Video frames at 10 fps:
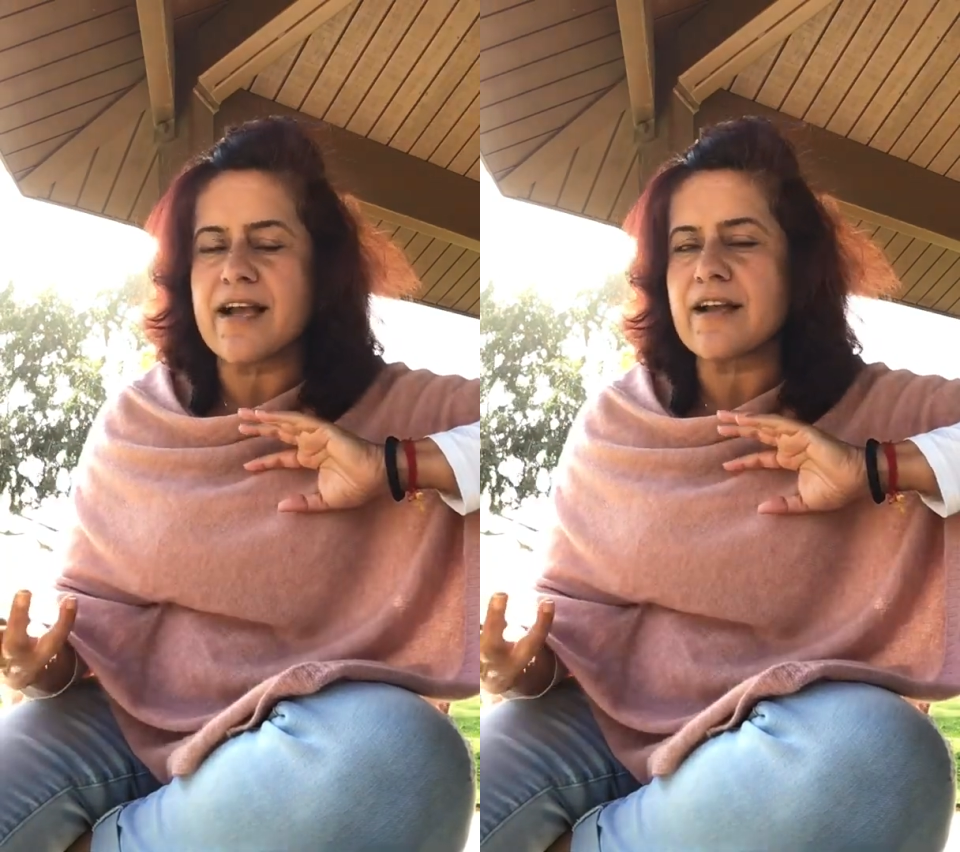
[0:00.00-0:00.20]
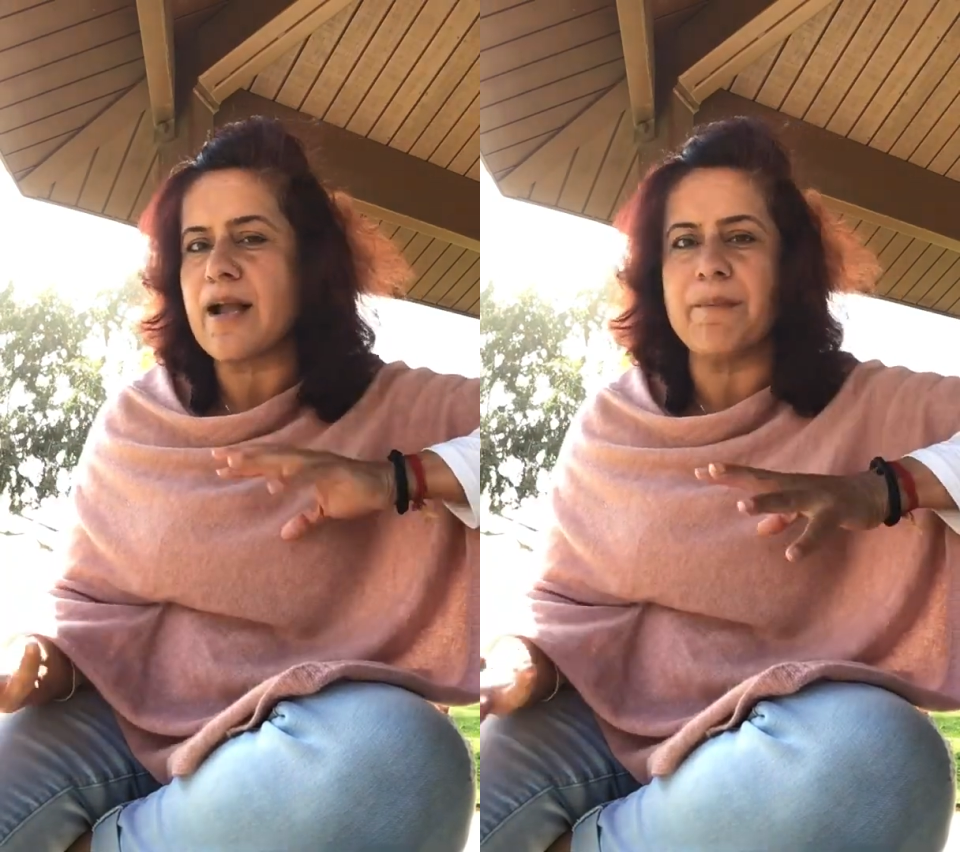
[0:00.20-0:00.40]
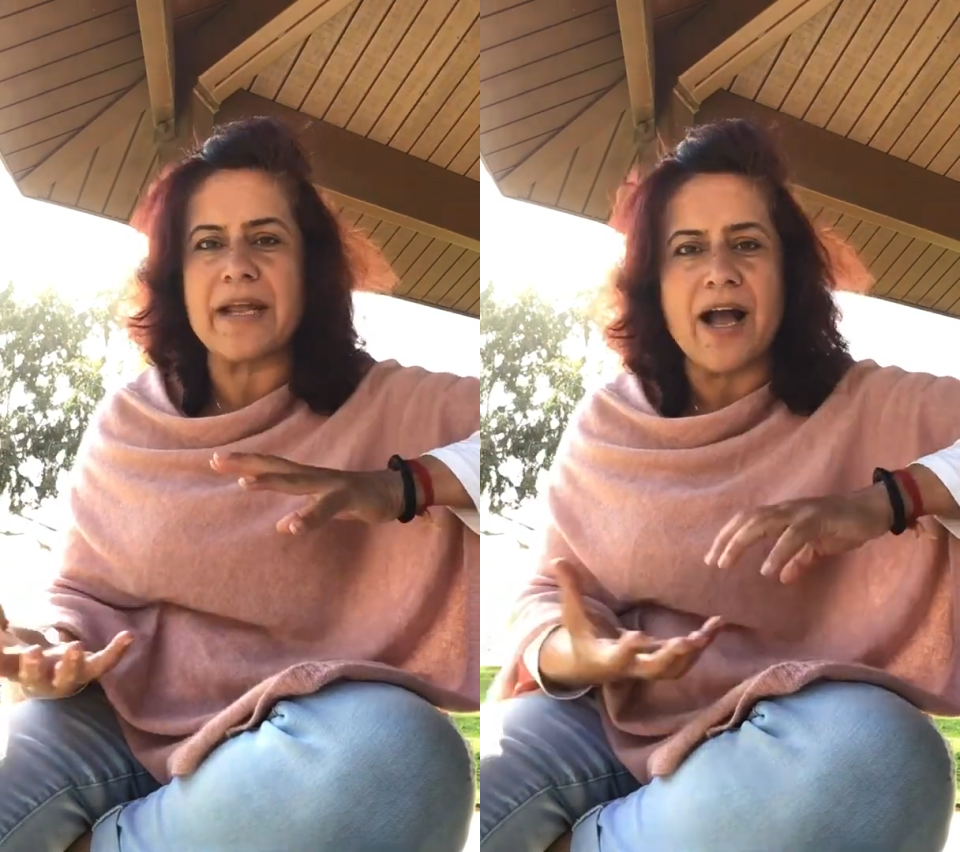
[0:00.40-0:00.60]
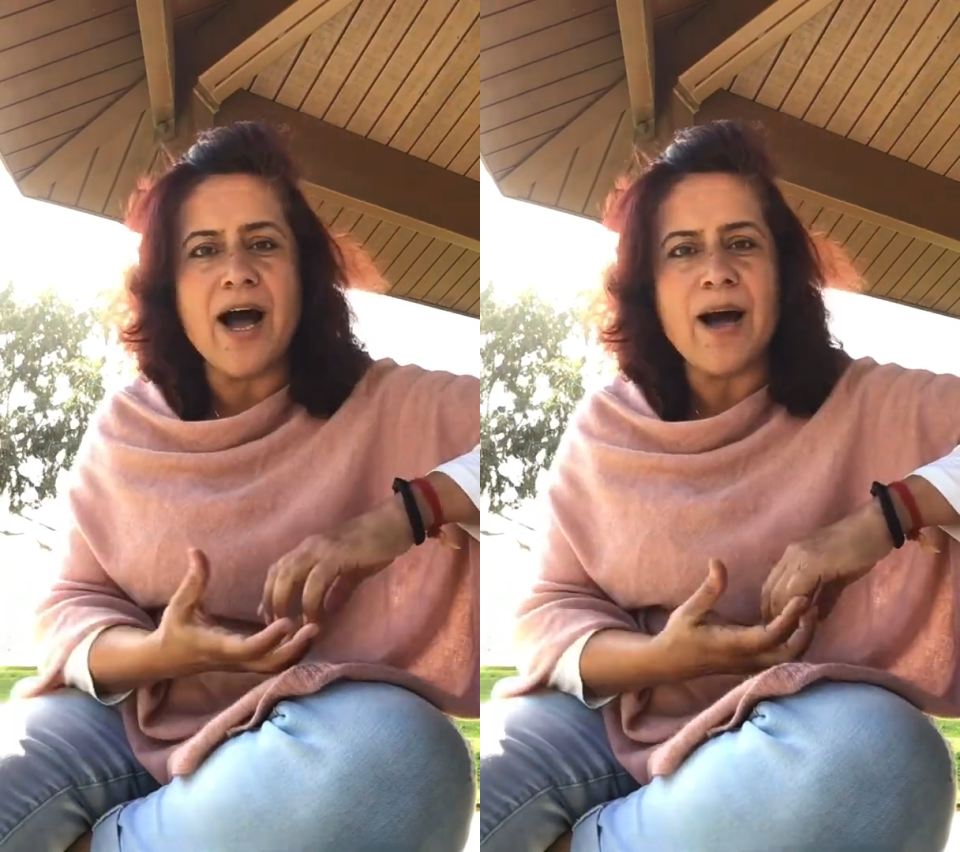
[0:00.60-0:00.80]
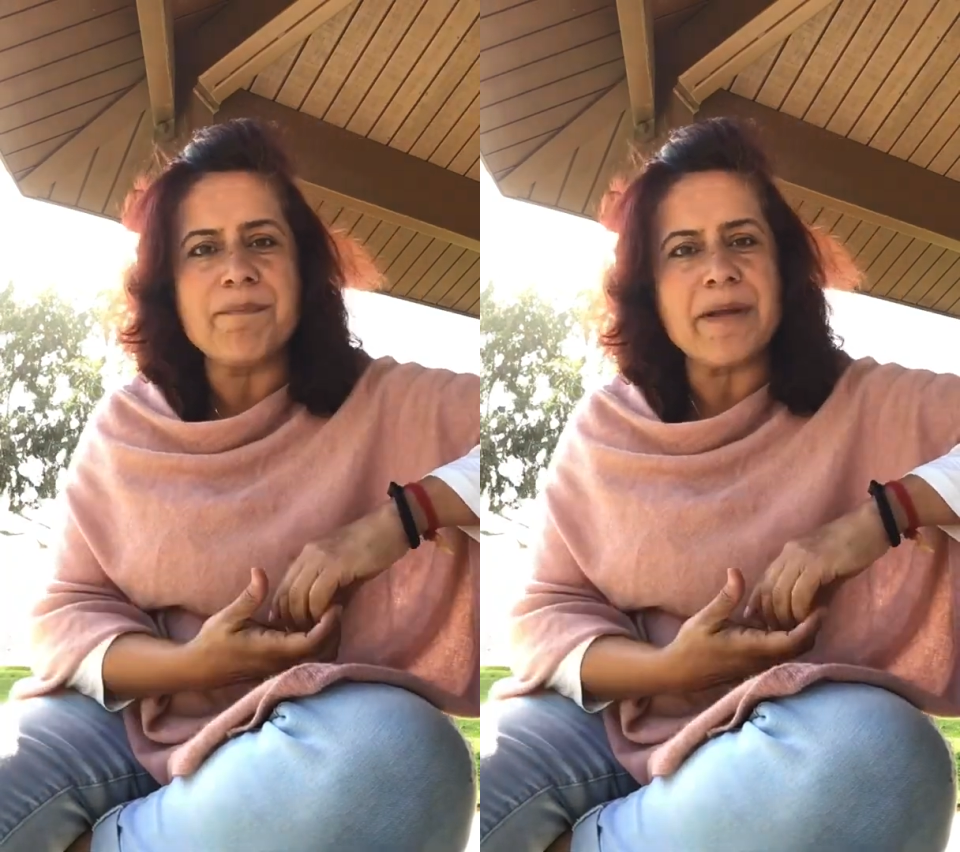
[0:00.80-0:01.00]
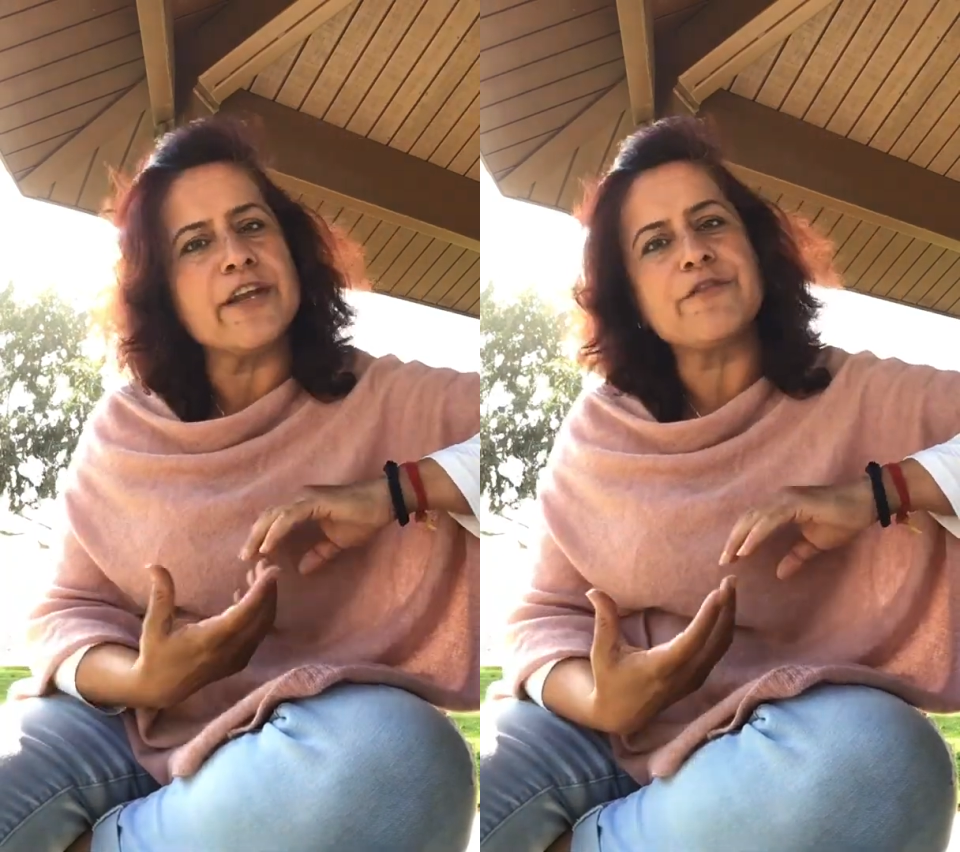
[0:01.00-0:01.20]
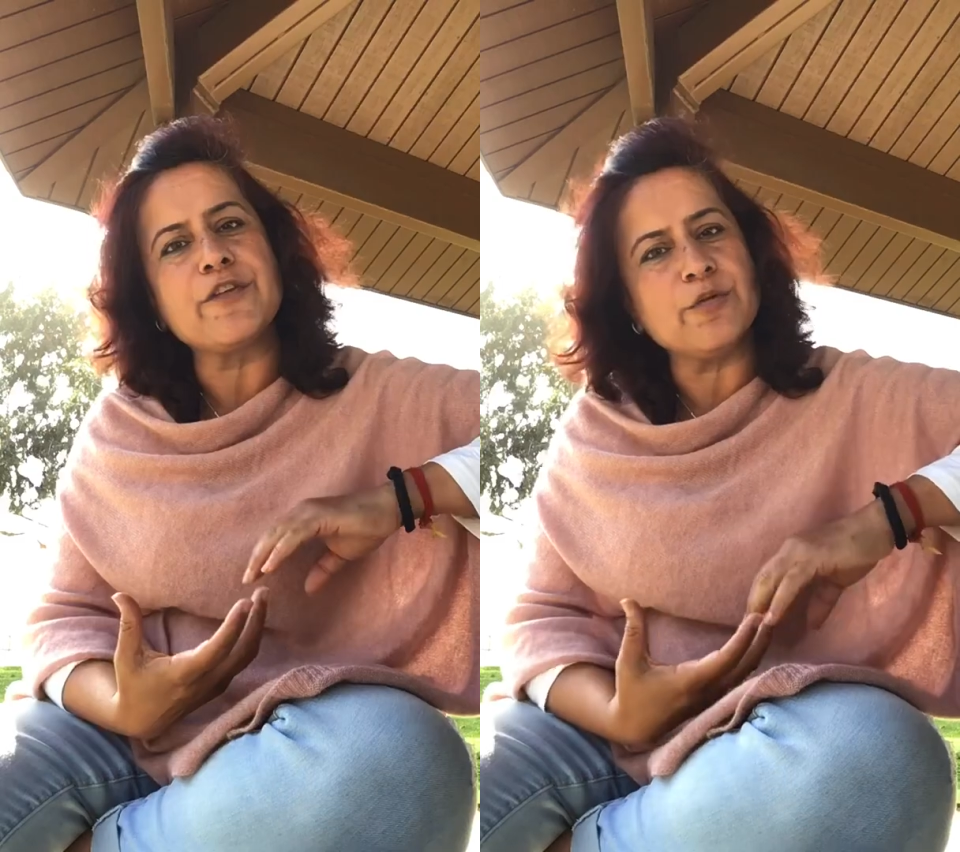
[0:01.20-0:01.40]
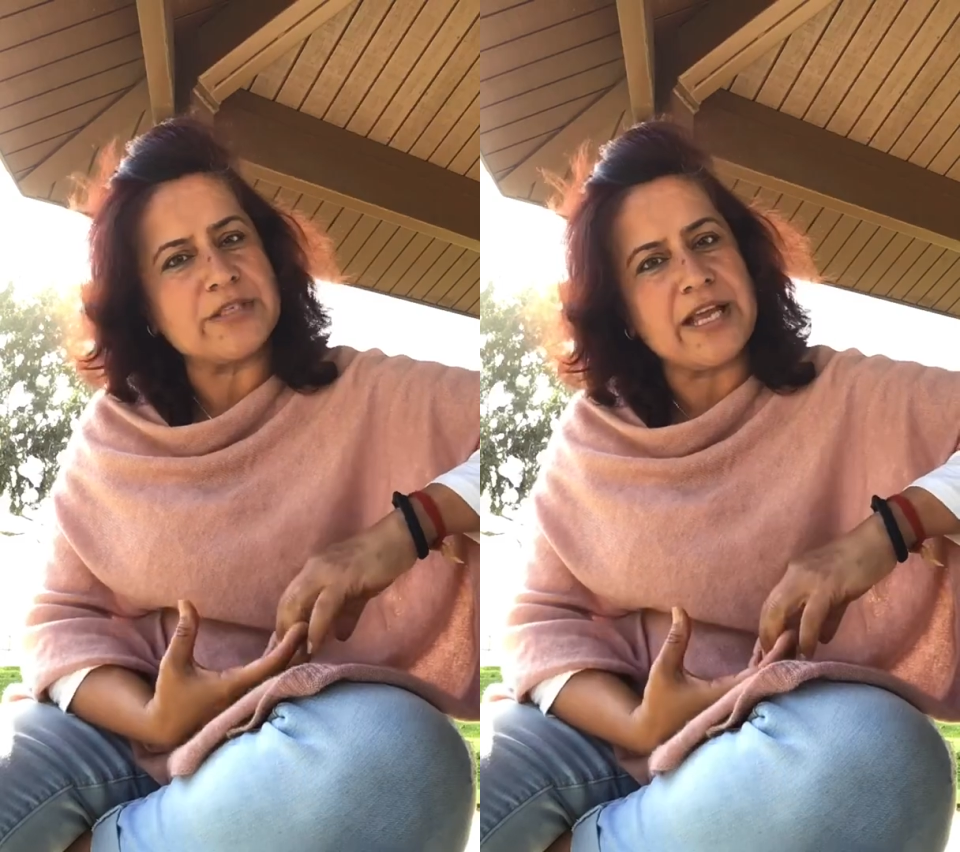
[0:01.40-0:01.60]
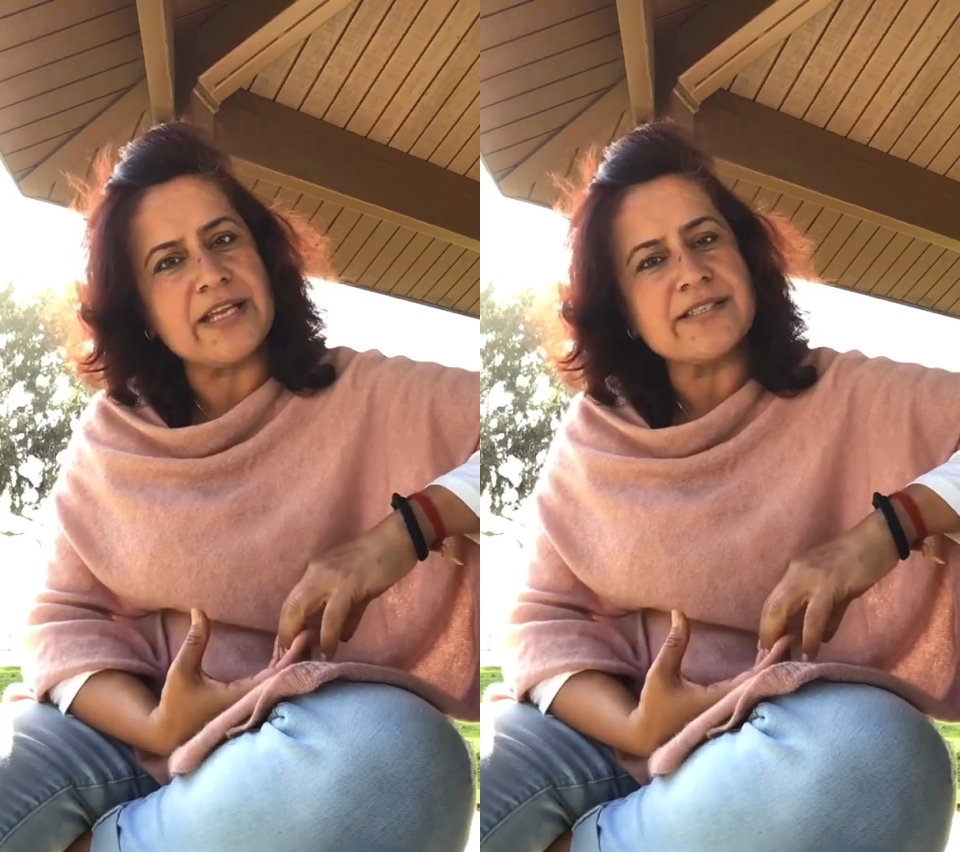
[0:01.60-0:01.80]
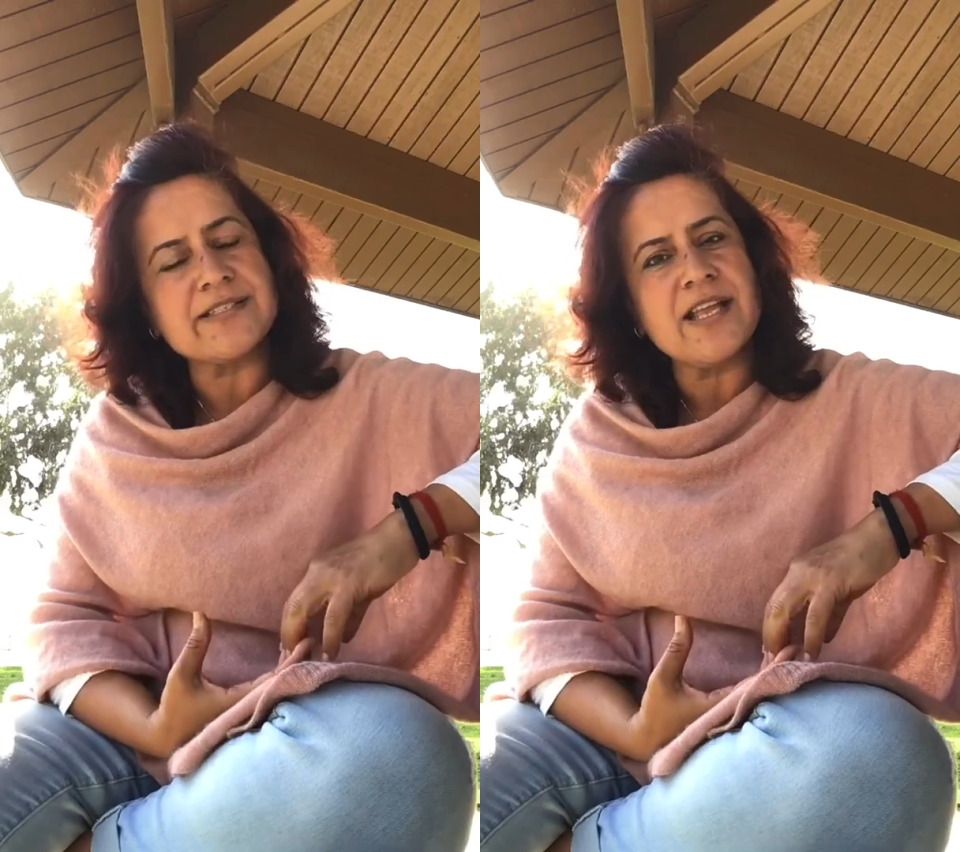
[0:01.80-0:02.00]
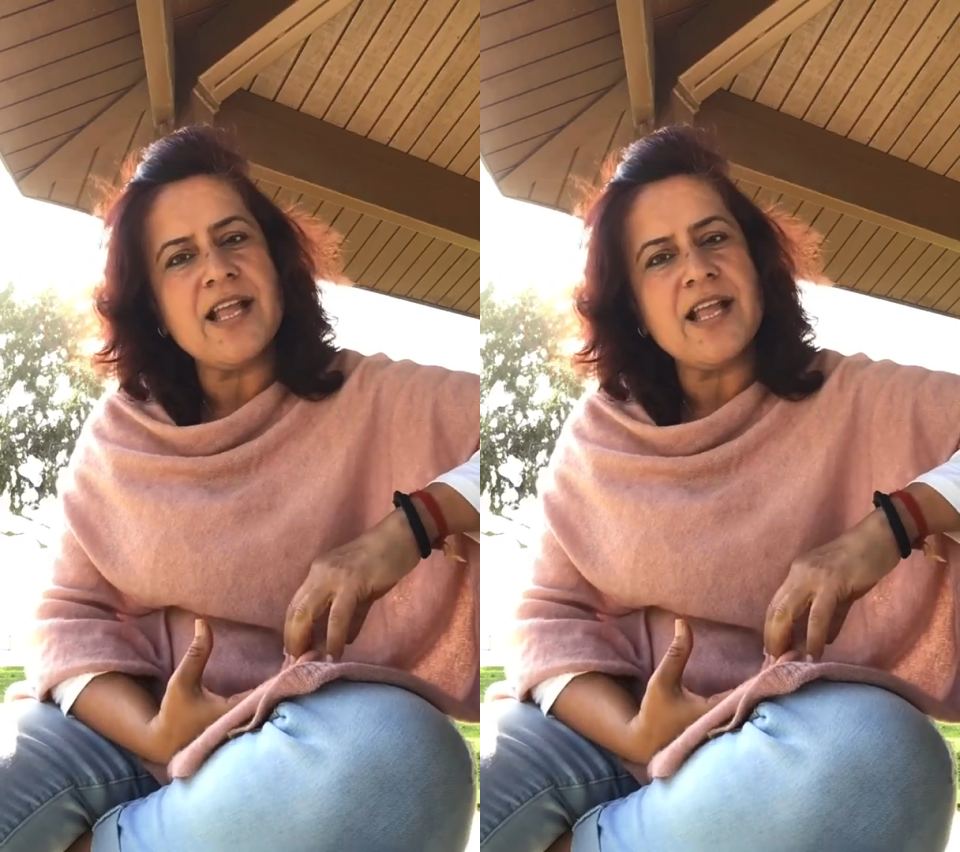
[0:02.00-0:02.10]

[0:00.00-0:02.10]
coming up in a few days.